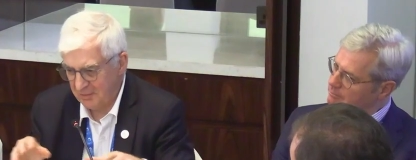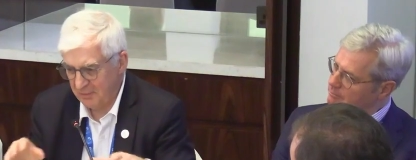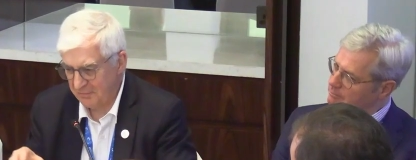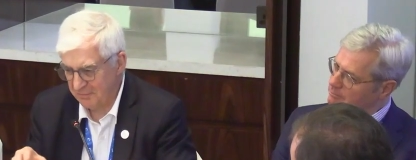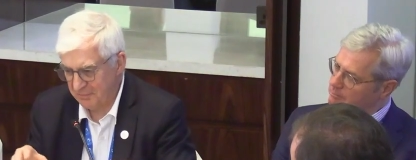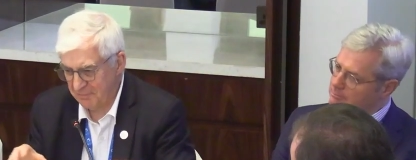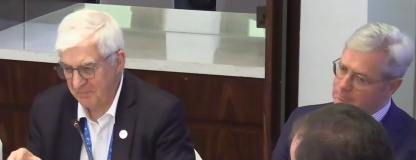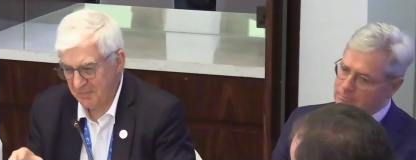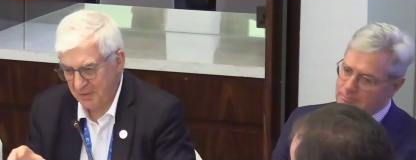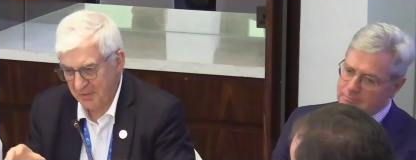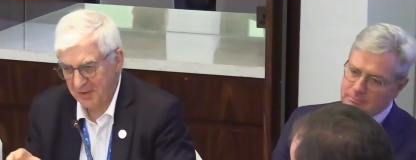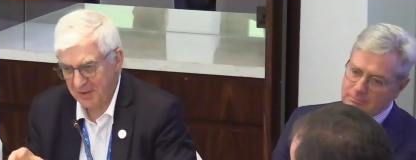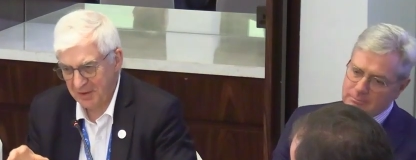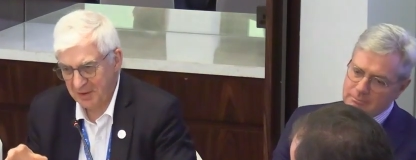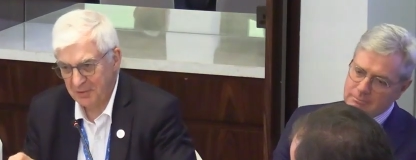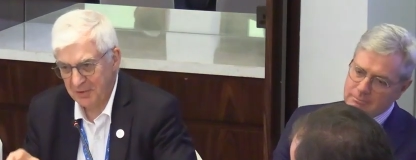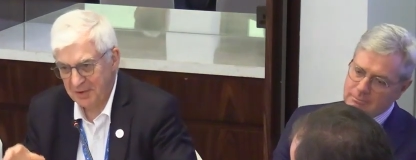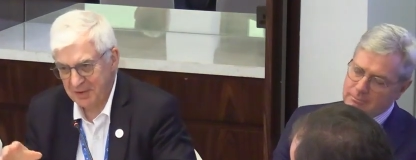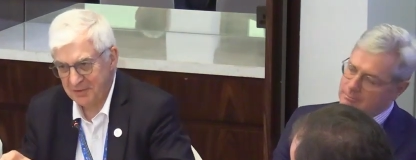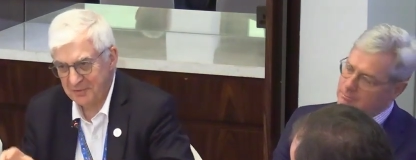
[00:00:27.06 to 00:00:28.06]
Speaker 1: of money
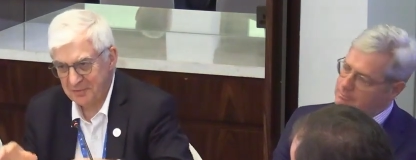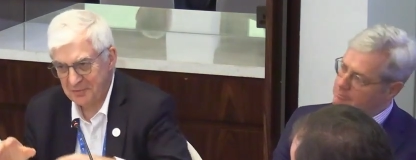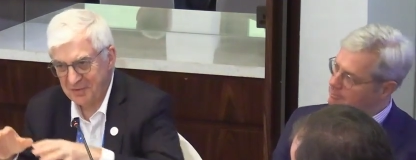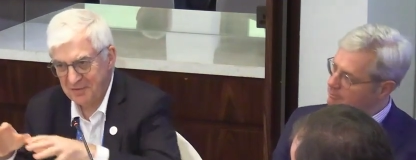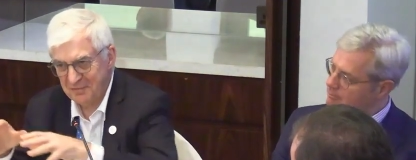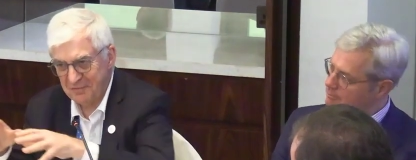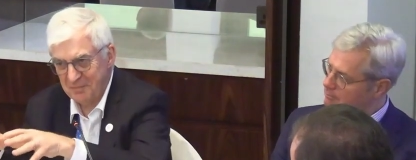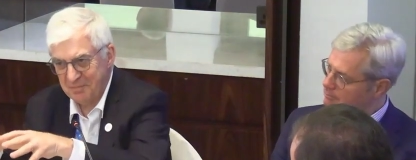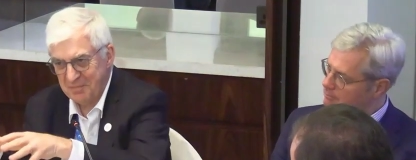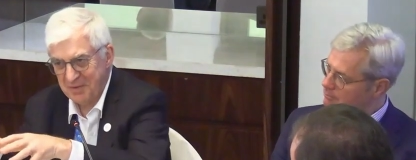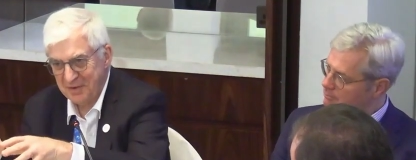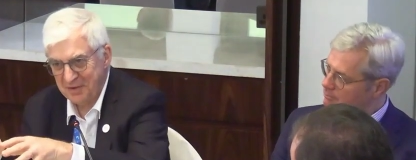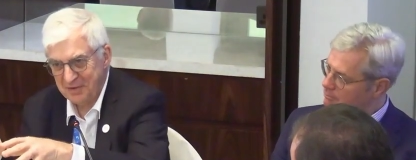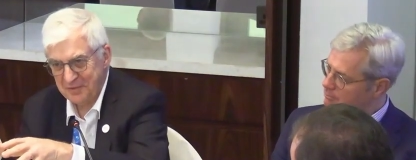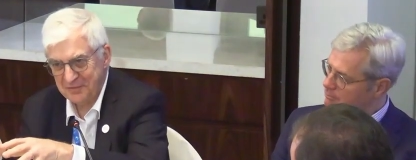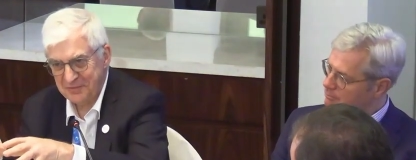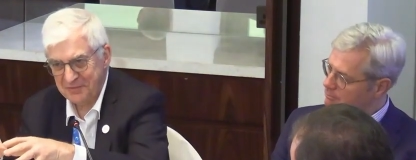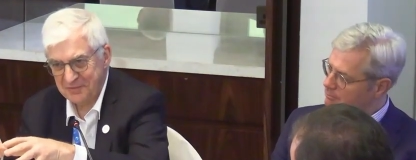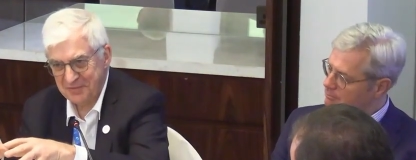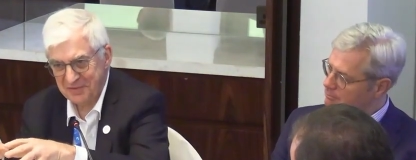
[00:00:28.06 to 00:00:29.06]
going to developing
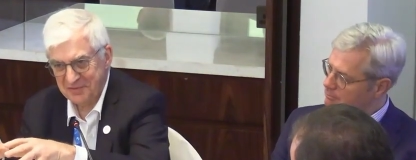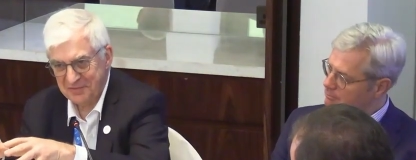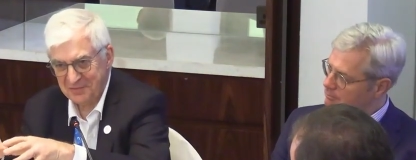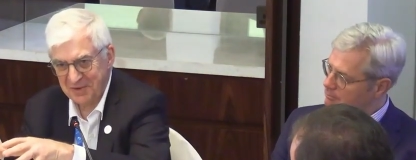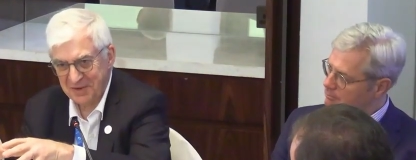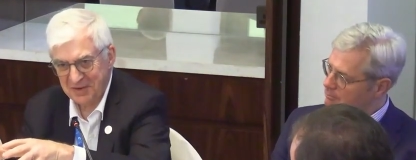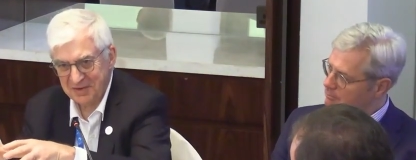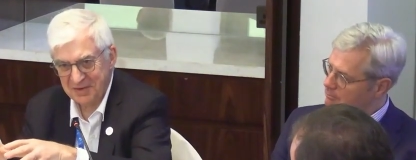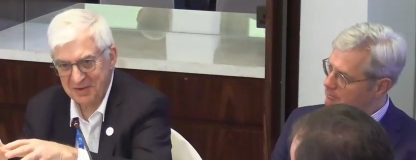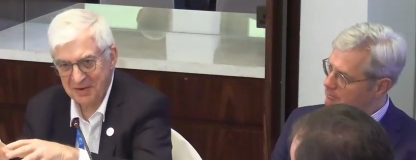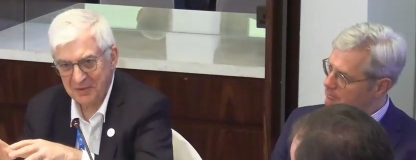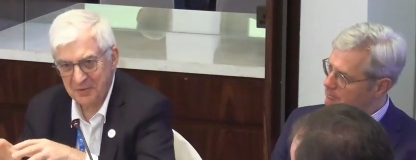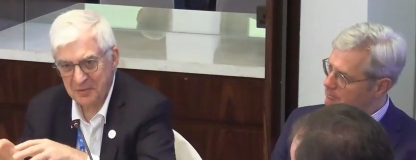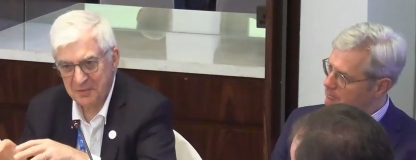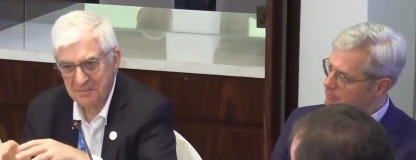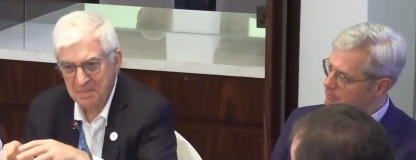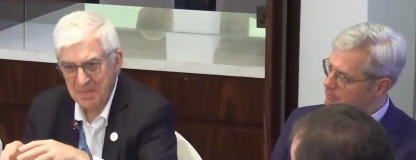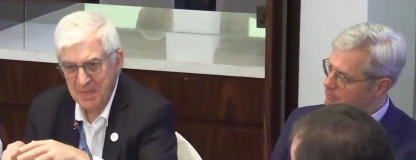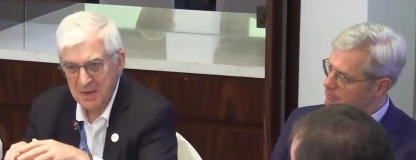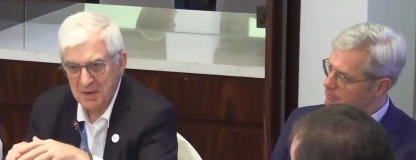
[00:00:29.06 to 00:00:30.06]
countries right
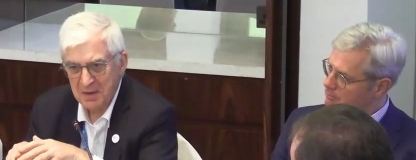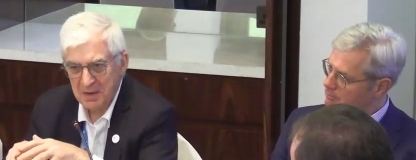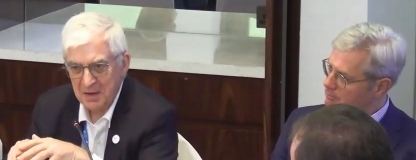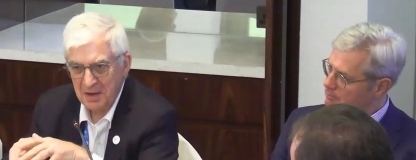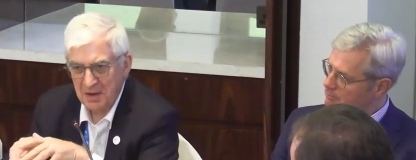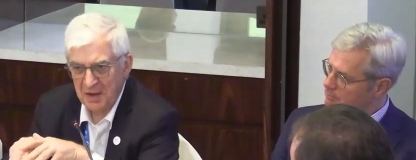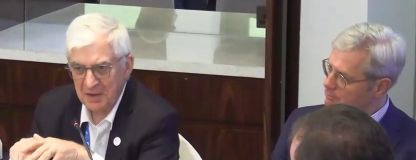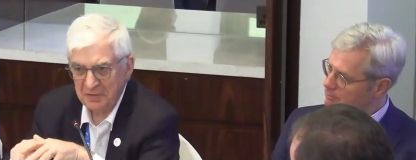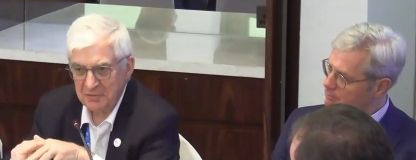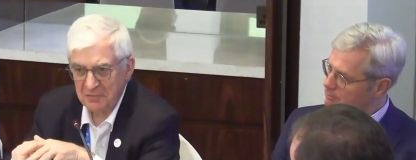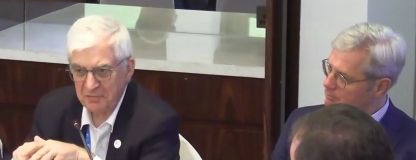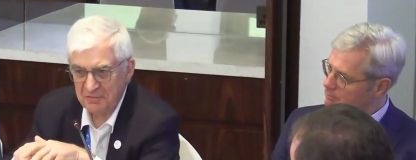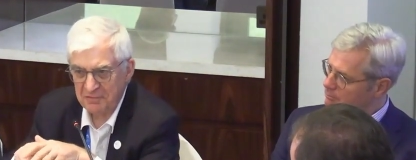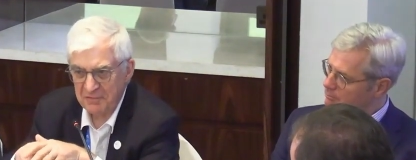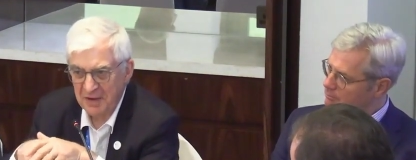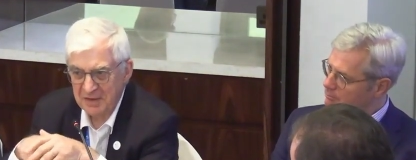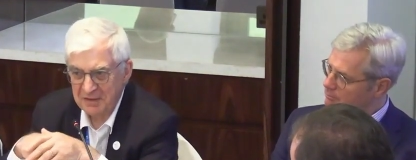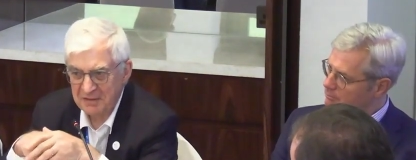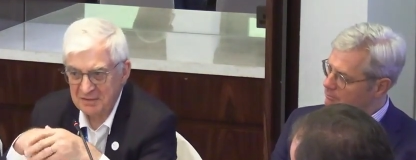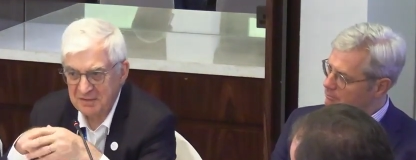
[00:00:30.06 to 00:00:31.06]
now, and the
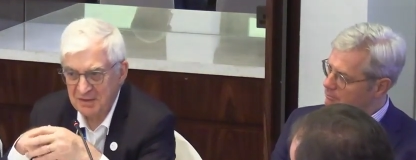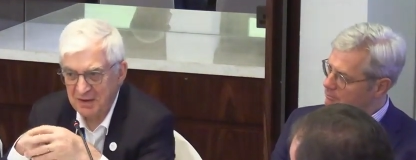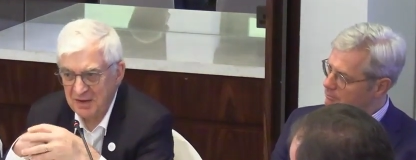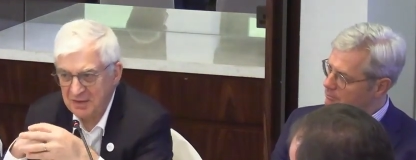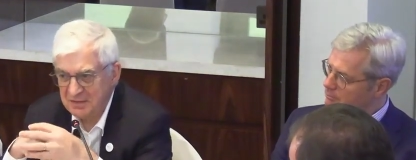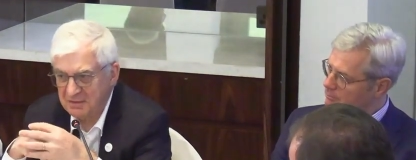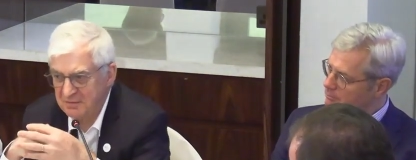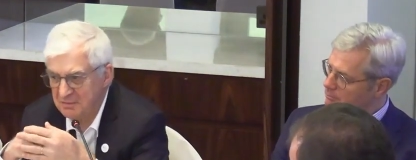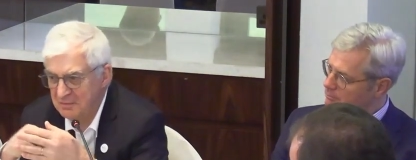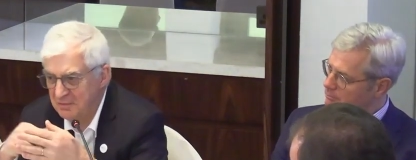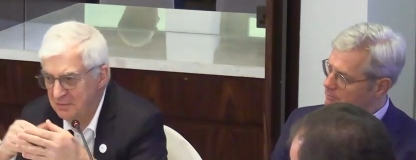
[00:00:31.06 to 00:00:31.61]
fact that